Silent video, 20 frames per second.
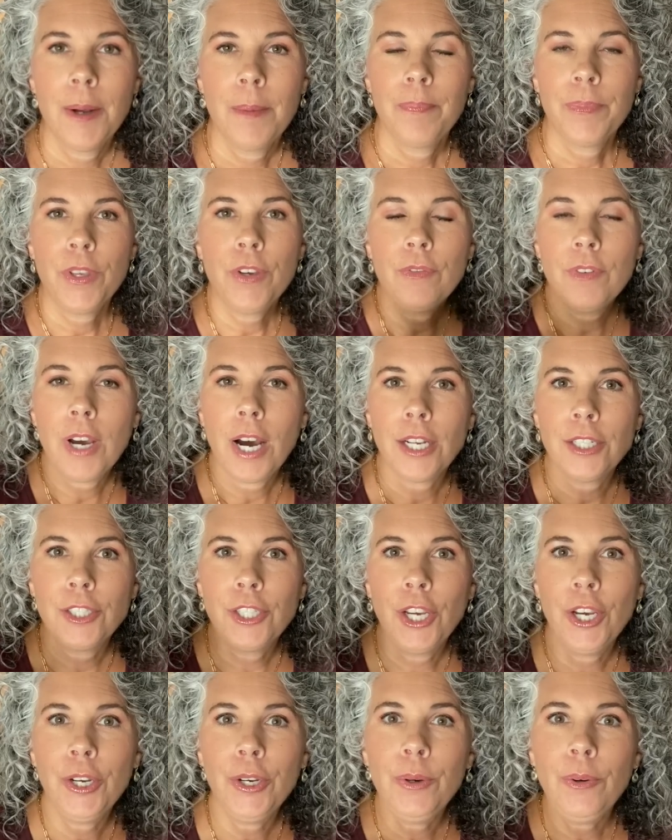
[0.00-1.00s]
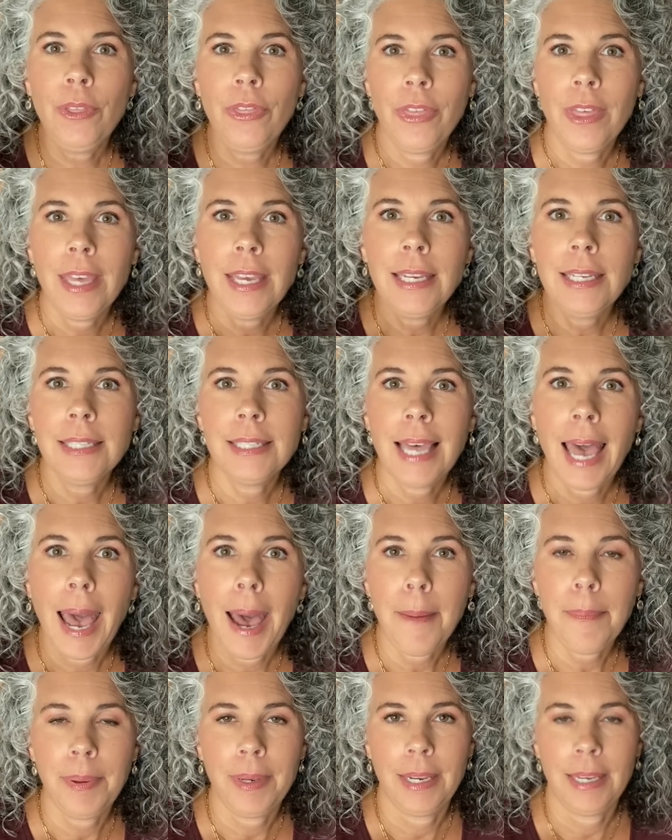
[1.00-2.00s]
You've got two things
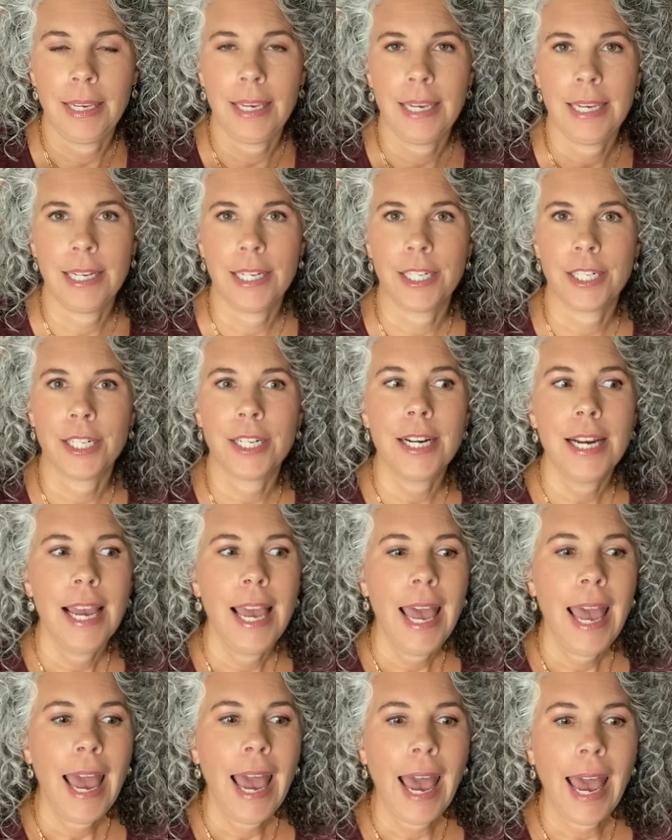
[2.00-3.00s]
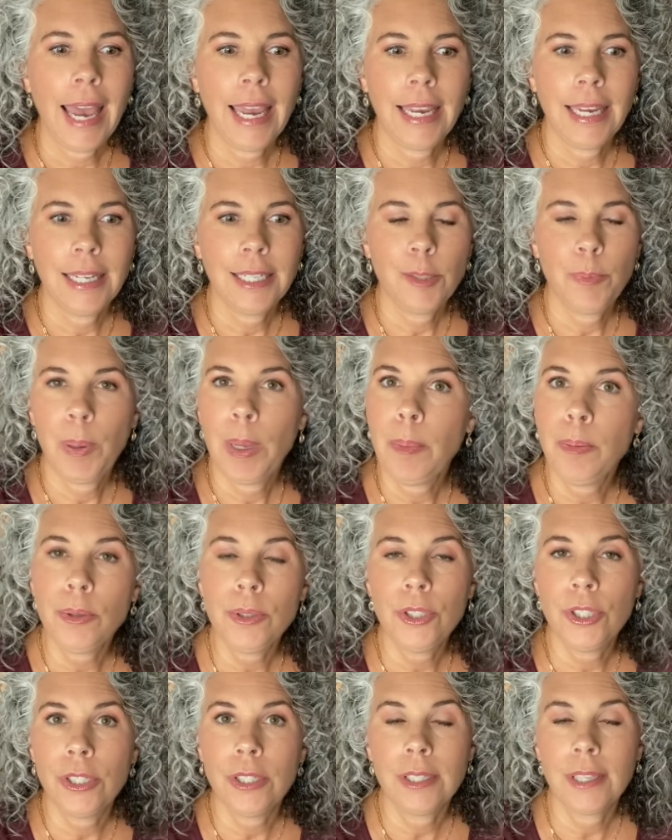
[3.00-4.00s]
happening here and people
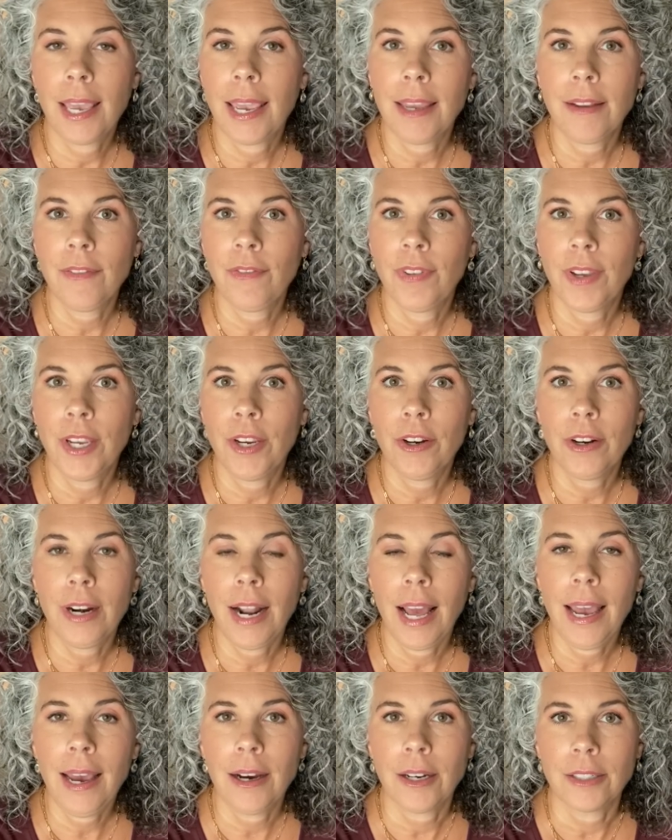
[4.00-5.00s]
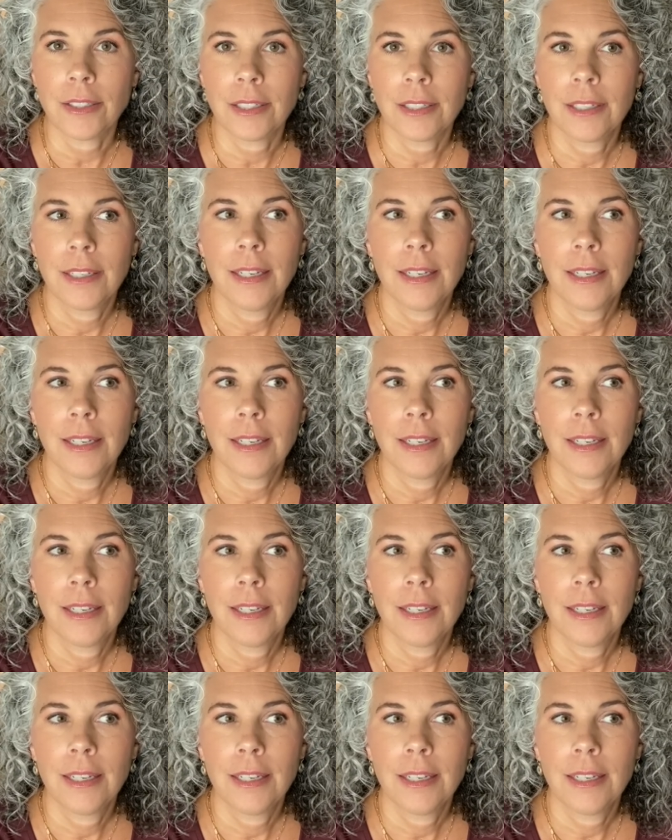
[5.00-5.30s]
just can't figure it out.